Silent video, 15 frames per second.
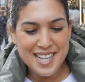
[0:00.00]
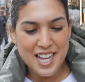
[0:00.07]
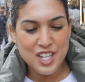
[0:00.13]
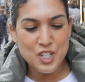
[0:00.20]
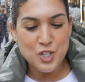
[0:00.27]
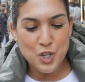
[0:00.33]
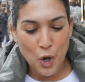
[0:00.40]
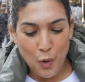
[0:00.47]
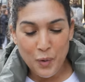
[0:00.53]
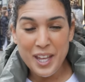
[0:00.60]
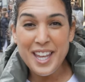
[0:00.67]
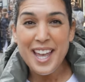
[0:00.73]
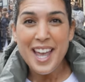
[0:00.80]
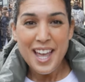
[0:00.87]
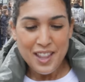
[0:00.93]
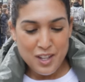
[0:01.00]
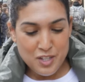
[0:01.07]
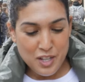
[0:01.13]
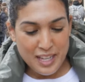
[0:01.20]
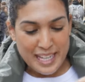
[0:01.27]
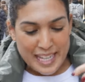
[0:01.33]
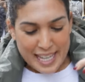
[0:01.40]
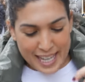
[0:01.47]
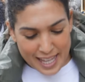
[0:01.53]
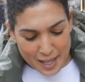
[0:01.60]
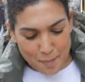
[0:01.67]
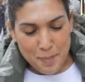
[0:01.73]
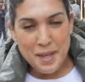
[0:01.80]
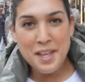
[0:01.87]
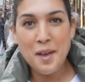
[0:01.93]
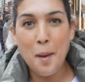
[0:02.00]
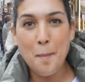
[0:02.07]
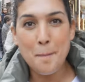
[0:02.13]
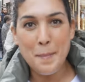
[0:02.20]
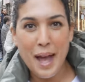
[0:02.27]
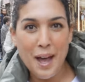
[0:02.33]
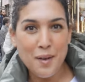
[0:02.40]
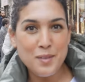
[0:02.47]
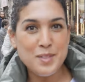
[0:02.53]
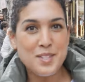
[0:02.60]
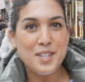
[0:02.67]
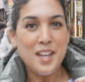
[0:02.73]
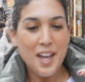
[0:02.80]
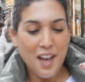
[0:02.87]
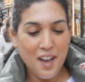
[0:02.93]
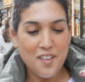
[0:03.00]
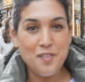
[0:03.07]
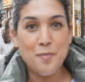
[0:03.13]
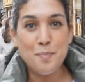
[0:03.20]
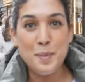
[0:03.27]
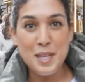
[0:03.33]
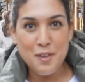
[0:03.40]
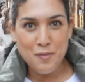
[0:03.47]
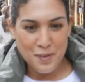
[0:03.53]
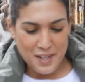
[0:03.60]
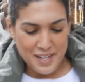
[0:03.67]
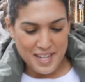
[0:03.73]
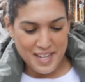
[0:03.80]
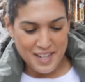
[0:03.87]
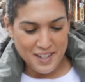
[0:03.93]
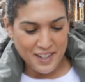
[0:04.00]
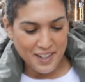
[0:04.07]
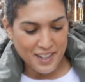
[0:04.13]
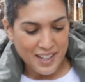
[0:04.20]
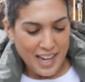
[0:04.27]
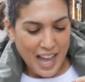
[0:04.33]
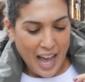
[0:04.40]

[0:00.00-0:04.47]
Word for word: and doughy. There's a heaping amount of beef in here.